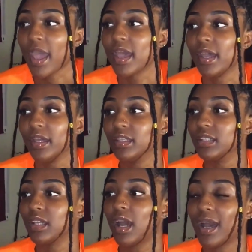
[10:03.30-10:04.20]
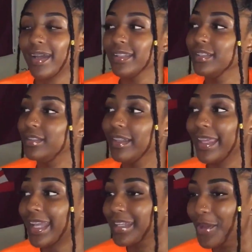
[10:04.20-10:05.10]
and I
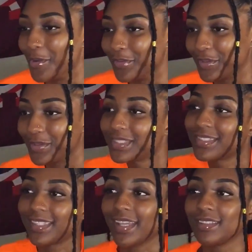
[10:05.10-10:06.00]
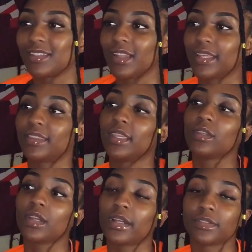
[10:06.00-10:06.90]
don't even know what to say. So like,
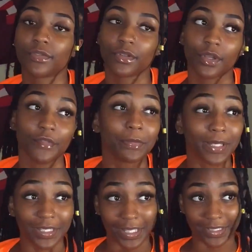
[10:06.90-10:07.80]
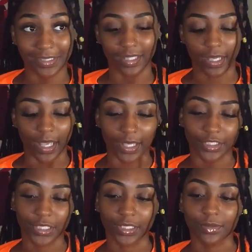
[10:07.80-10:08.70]
thank you guys for everybody that's like
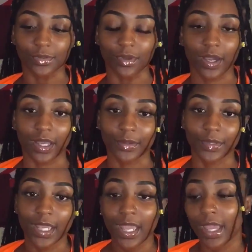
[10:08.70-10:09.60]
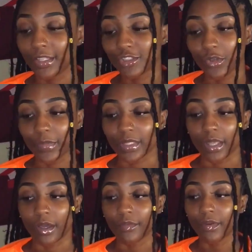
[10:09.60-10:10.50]
actually subscribed and showed me
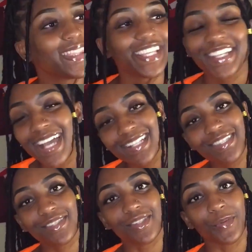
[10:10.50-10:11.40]
love. Thank you guys